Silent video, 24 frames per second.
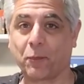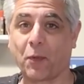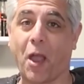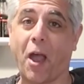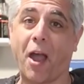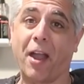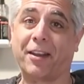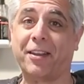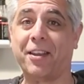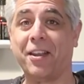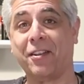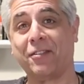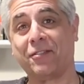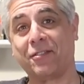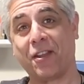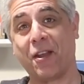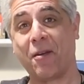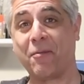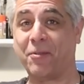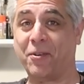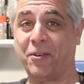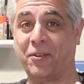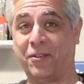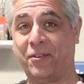I can't say
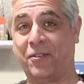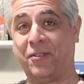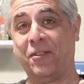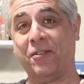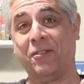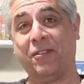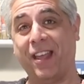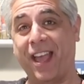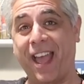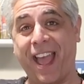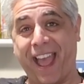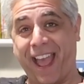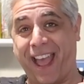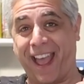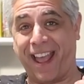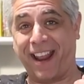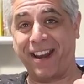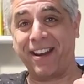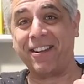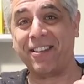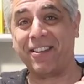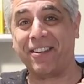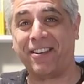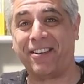I'm going to do
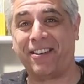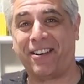that.